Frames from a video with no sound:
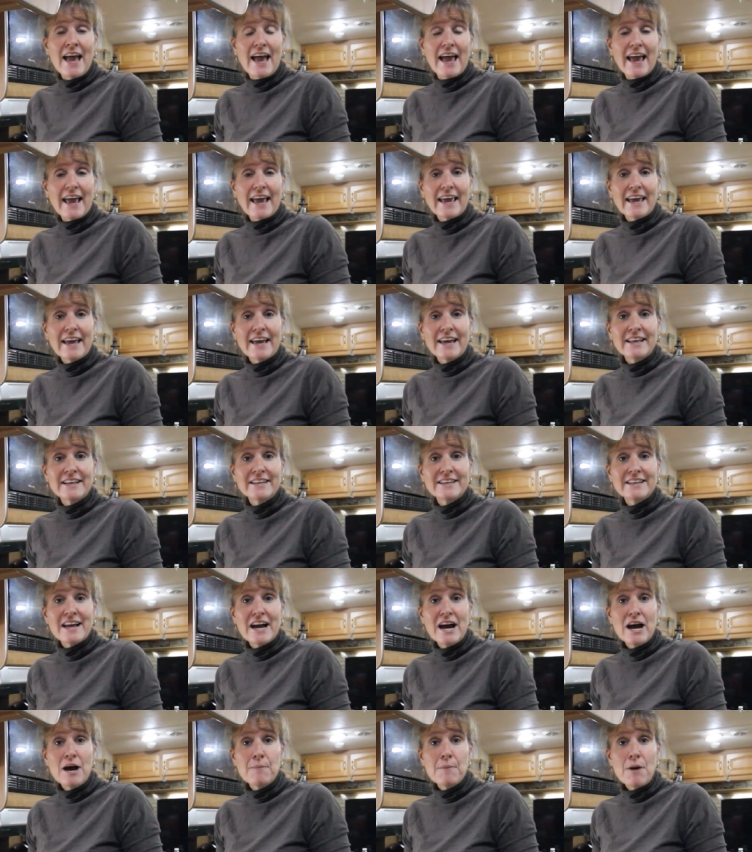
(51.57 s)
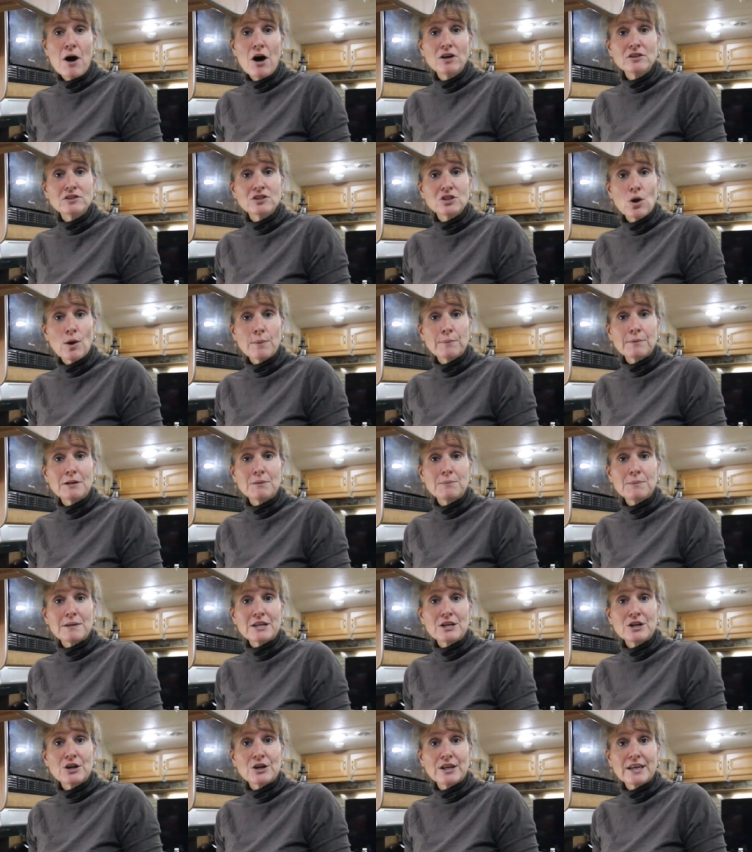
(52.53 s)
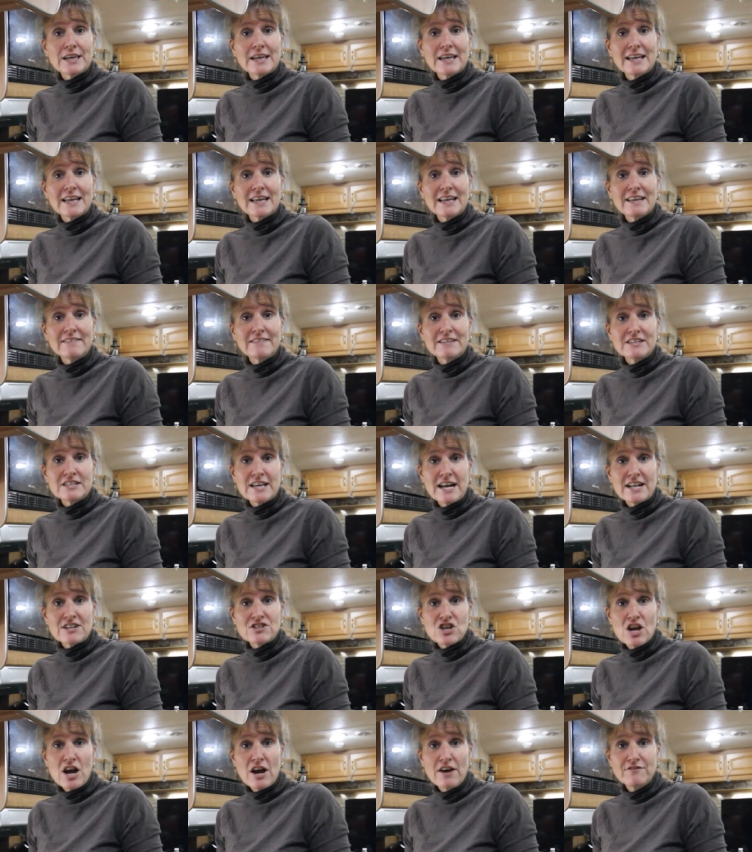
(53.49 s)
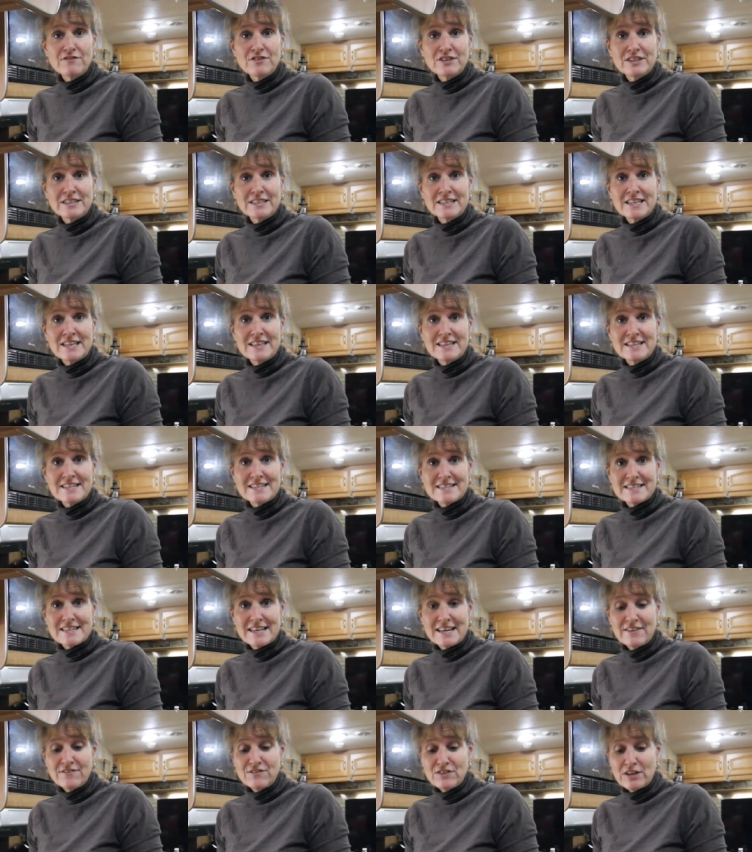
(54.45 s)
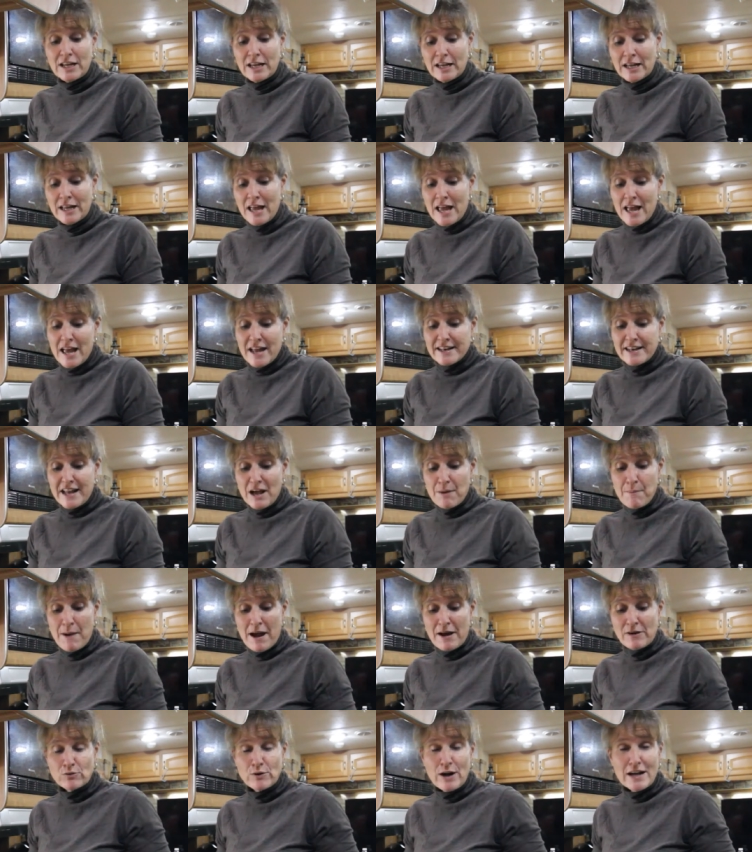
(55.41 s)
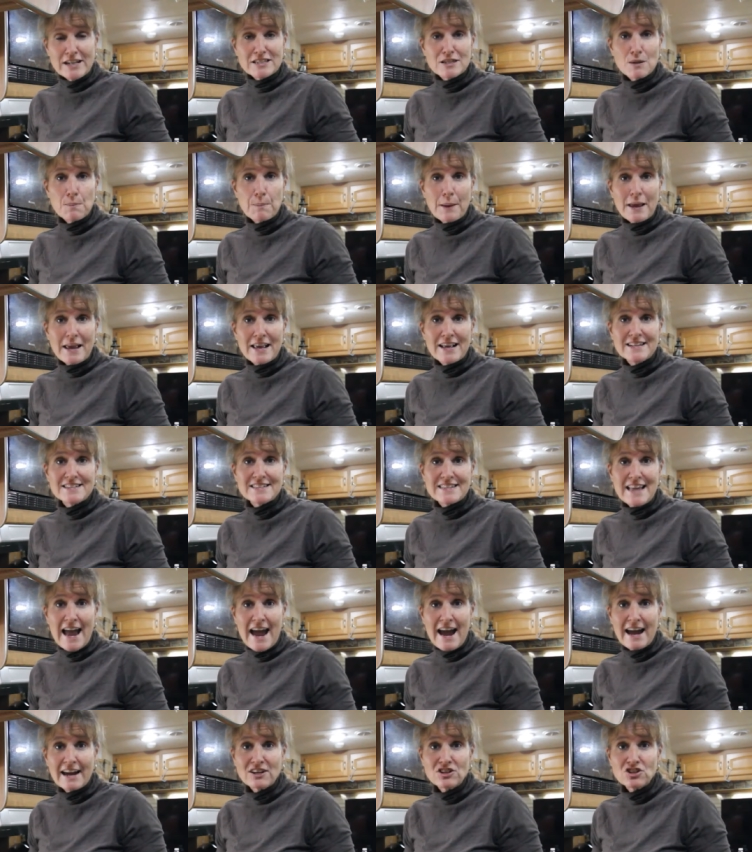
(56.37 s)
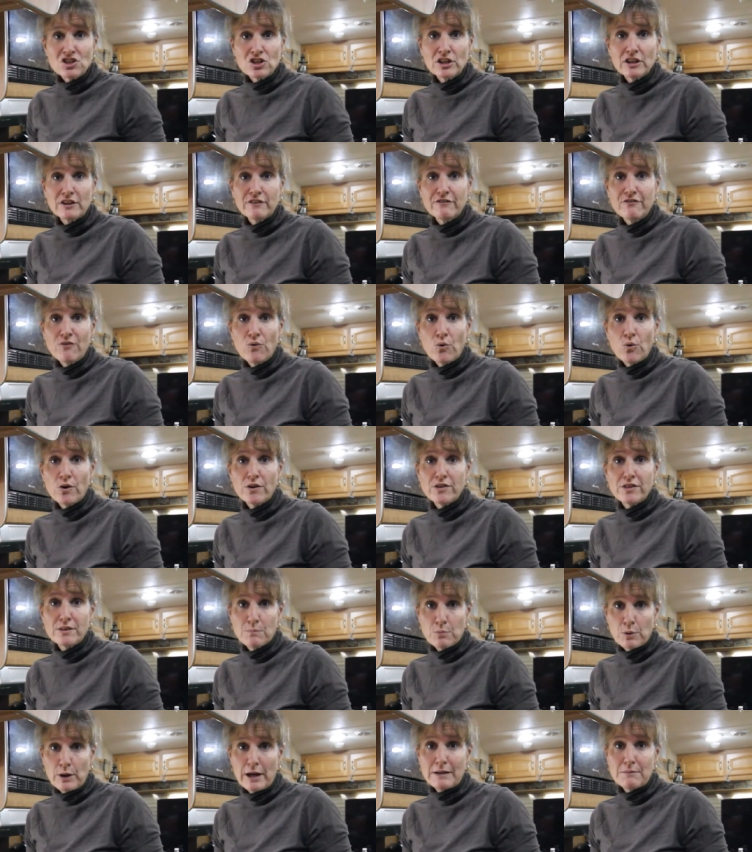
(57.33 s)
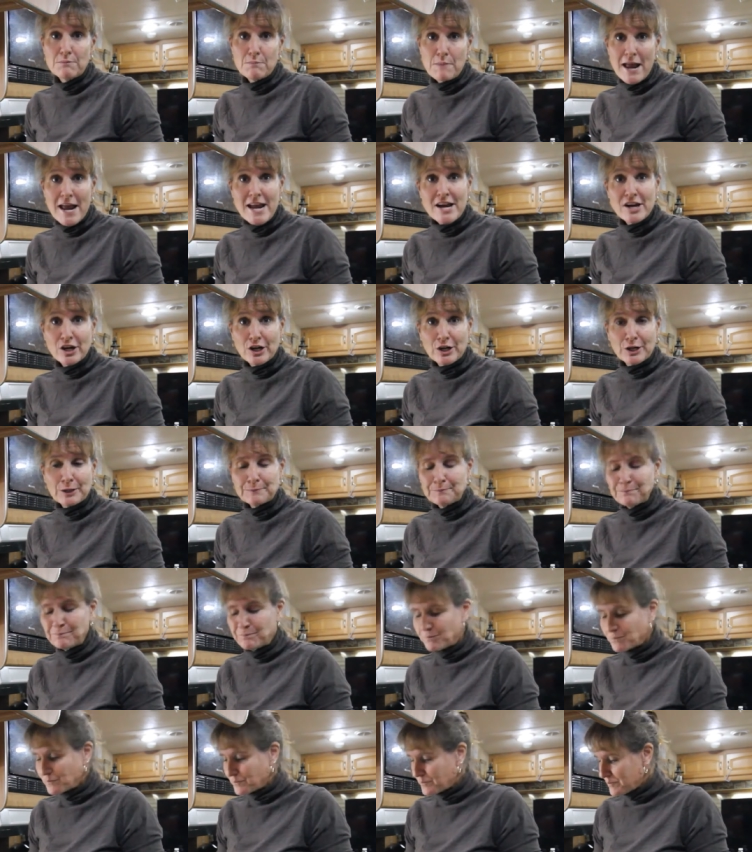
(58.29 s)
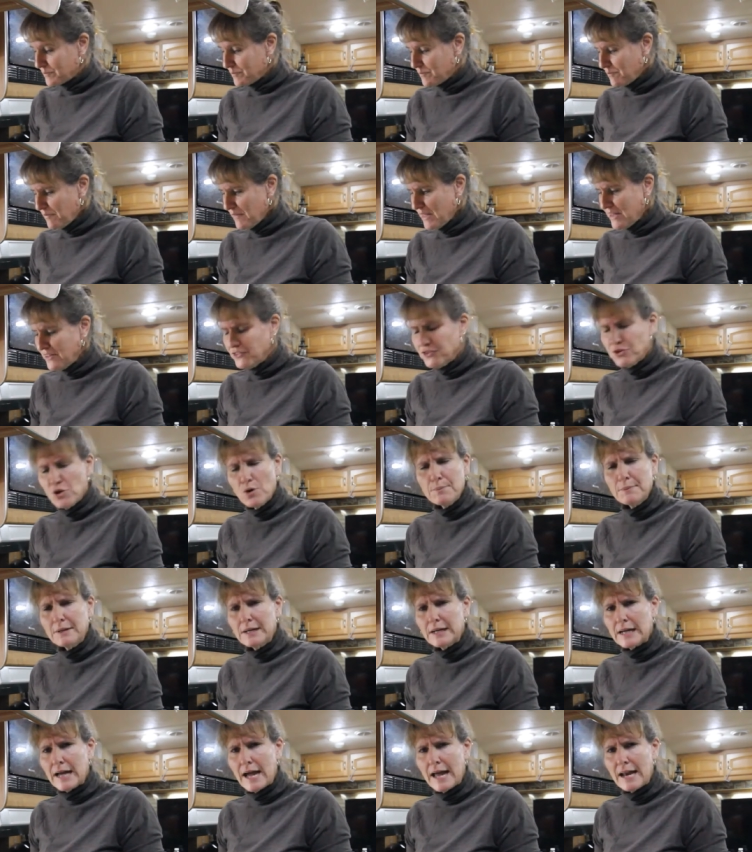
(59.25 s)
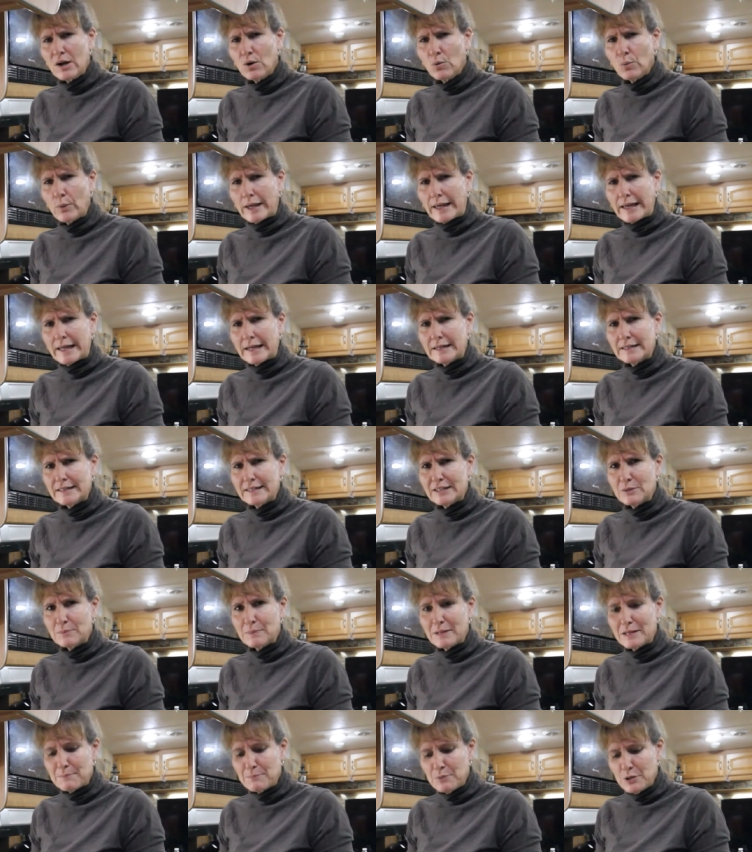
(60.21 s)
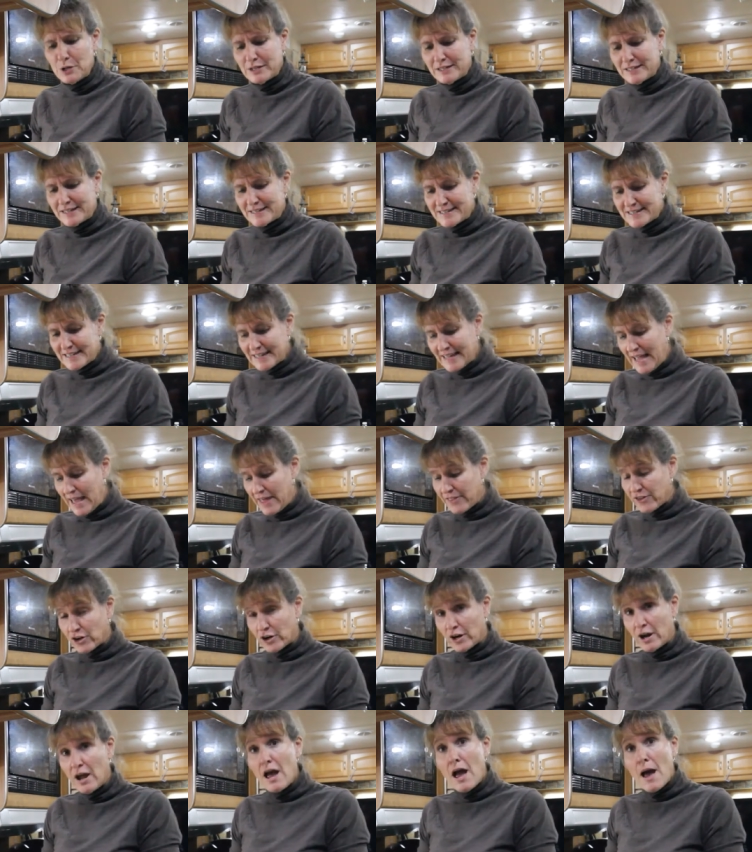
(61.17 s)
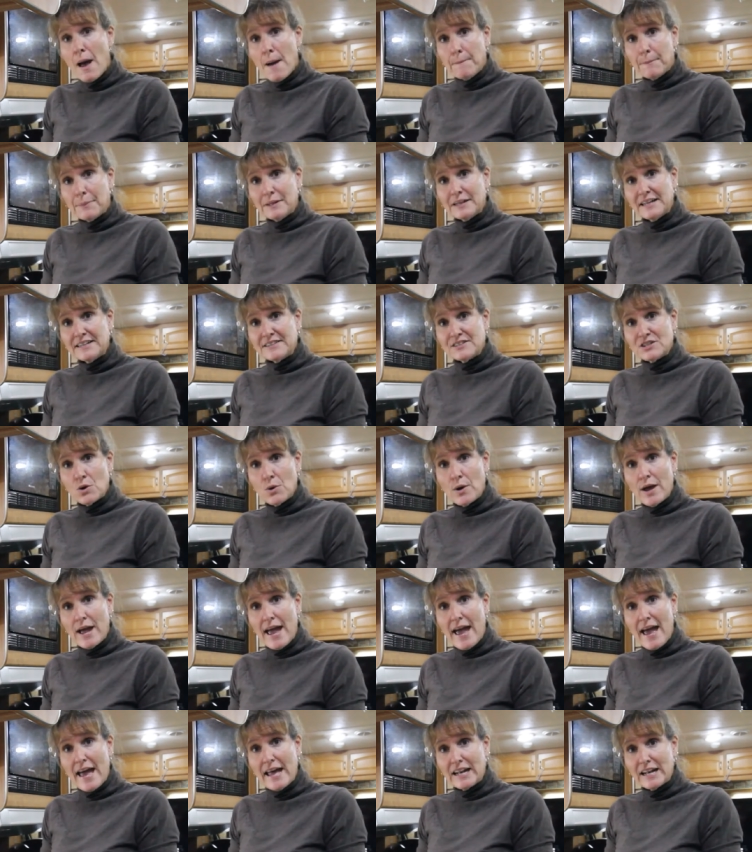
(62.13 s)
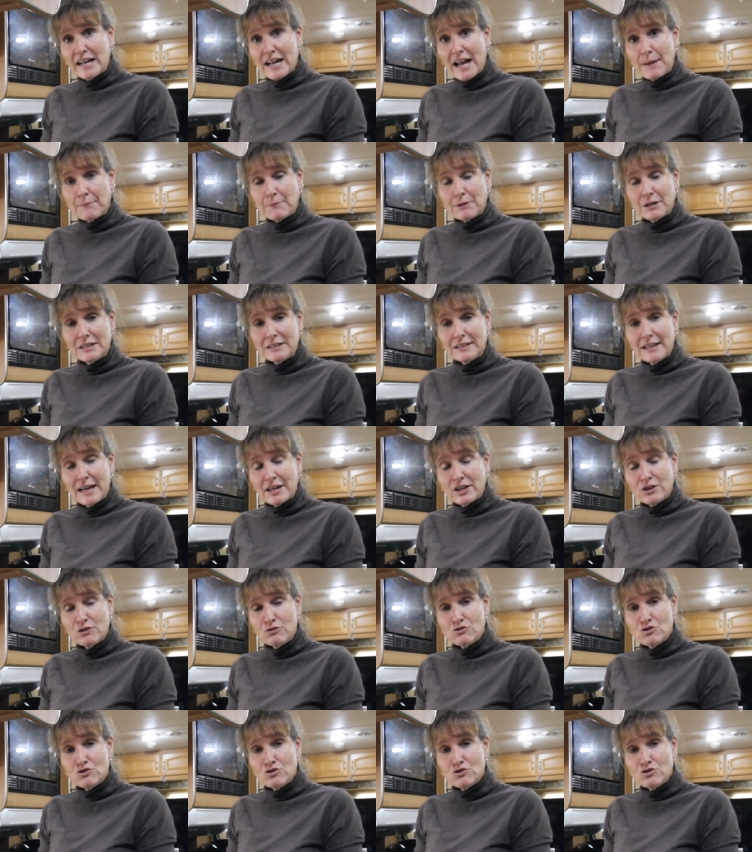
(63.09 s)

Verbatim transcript: and um, also I'm going to be cooking it in the Dutch oven this evening. Now my recipe is actually for the bread maker, so I'm going to kind of wing it a little bit putting it together. But let's go ahead and I'm going to let you